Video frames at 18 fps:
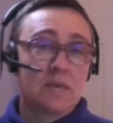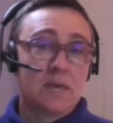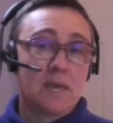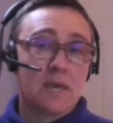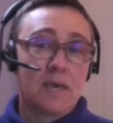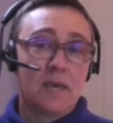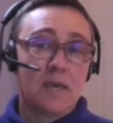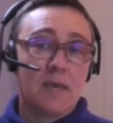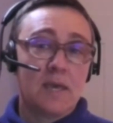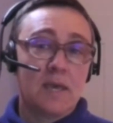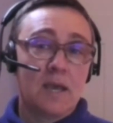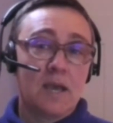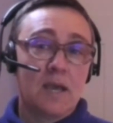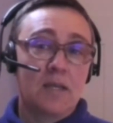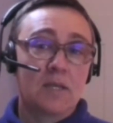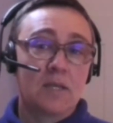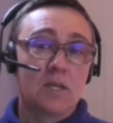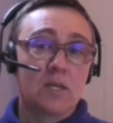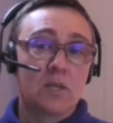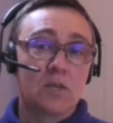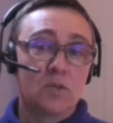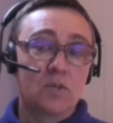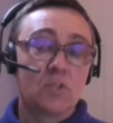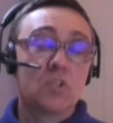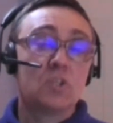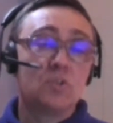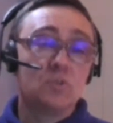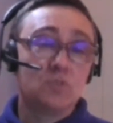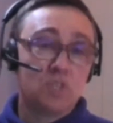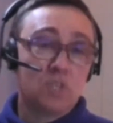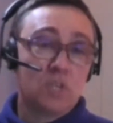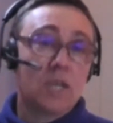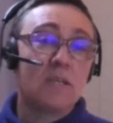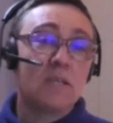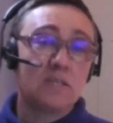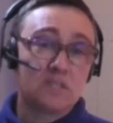there and look to
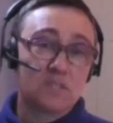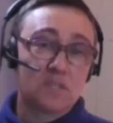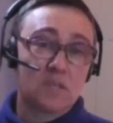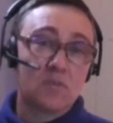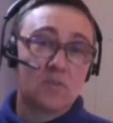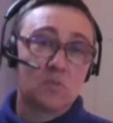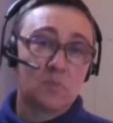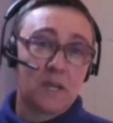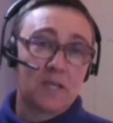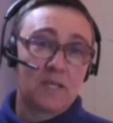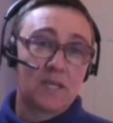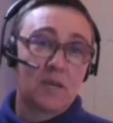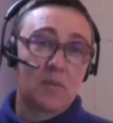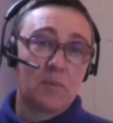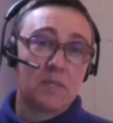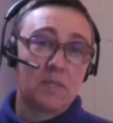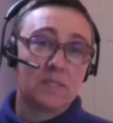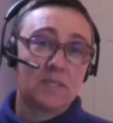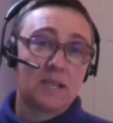change those bad habits